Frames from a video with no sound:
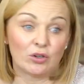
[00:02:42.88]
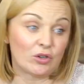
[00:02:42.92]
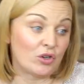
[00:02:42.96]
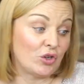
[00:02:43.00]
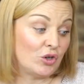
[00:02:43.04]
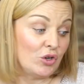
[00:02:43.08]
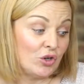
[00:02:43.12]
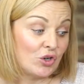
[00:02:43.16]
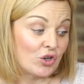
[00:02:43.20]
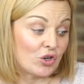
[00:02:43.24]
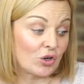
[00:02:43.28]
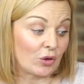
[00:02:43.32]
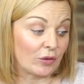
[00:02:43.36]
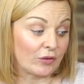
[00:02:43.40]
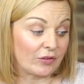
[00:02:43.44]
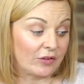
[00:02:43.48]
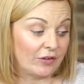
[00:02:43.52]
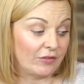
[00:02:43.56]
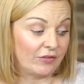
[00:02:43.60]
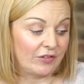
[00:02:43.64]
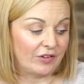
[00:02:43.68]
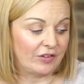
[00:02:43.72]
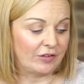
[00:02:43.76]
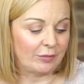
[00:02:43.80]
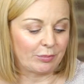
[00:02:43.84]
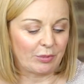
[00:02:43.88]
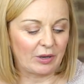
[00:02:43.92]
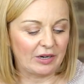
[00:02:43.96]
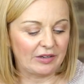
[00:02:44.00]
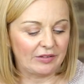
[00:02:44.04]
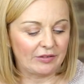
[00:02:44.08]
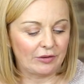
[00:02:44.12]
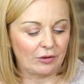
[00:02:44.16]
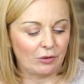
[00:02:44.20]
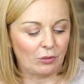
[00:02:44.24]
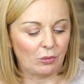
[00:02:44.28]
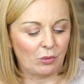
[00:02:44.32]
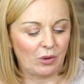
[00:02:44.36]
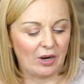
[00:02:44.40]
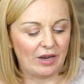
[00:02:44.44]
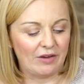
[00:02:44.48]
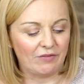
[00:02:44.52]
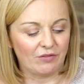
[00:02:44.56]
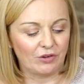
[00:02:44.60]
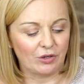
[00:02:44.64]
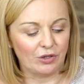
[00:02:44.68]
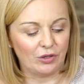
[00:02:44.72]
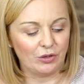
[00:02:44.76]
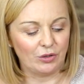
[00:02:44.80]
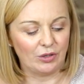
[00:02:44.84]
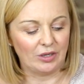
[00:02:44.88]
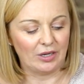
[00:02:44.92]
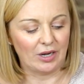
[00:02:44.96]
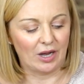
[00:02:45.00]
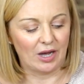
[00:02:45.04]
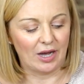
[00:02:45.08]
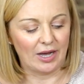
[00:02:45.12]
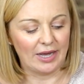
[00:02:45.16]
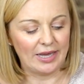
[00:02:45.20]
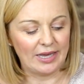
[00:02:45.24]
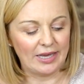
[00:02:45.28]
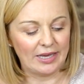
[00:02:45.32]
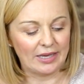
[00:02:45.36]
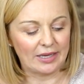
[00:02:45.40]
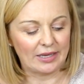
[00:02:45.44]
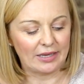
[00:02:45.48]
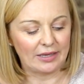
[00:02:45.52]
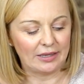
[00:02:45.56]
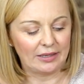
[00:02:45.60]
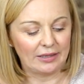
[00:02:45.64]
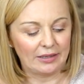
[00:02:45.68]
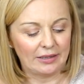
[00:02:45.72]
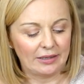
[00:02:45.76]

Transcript: or 2 shots of espresso, whatever you like.